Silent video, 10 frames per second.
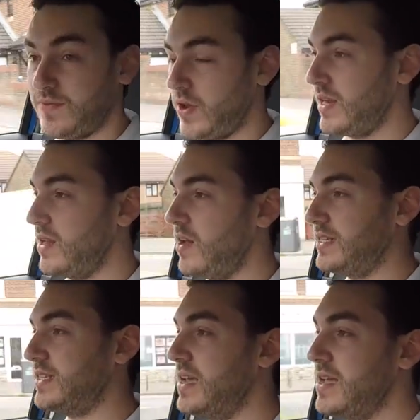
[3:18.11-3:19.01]
very
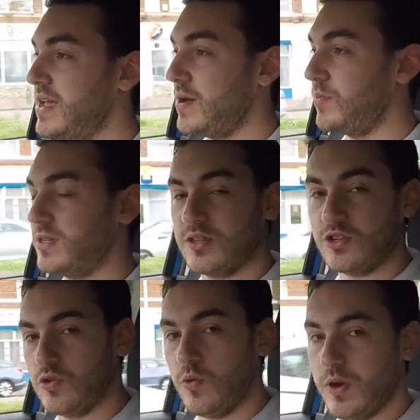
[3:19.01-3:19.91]
light. And because of the
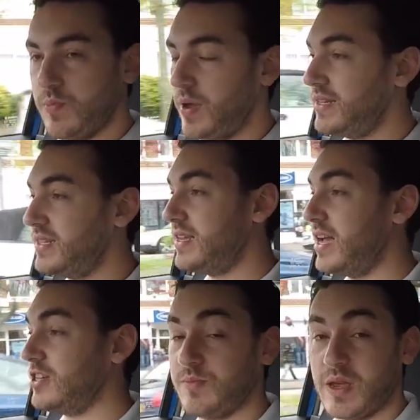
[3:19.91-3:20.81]
short wheelbase,
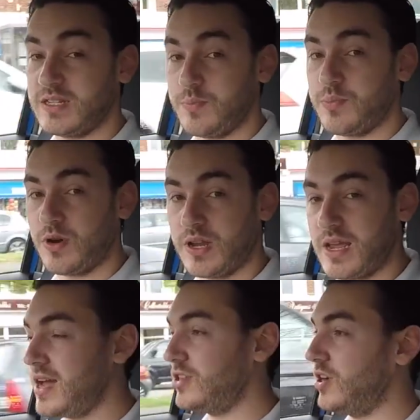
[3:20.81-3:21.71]
it actually makes it pretty
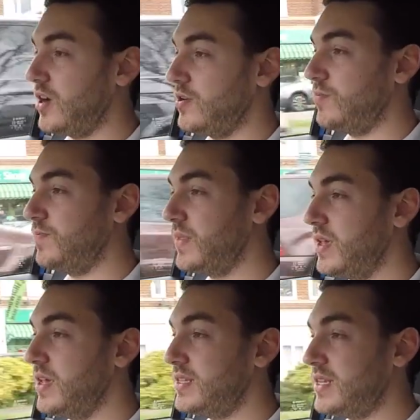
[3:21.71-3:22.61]
agile.
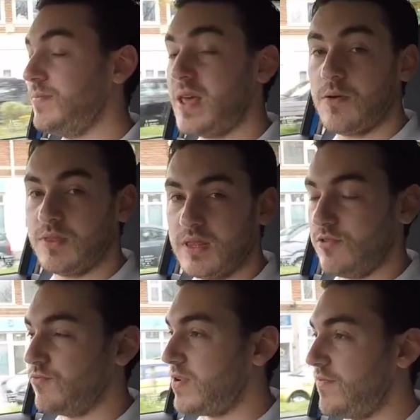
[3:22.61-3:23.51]
Team that with
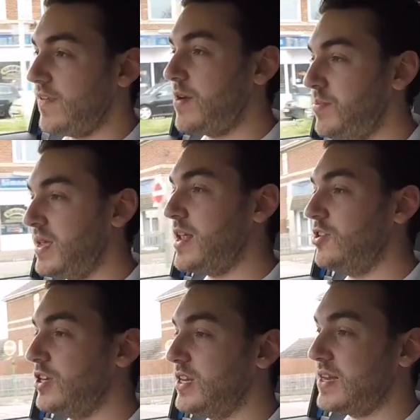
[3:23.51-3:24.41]
the rev-happy
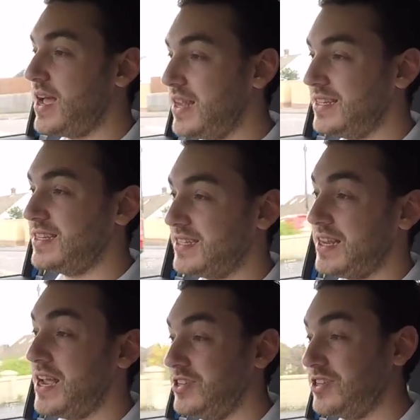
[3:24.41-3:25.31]
engine, and it's
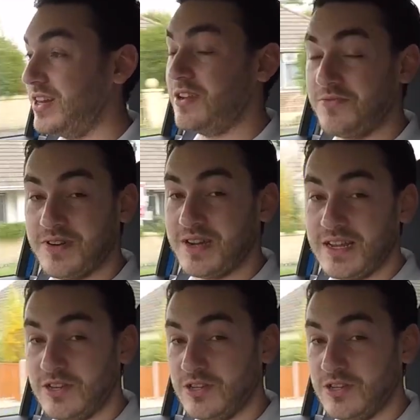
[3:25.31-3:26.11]
actually a really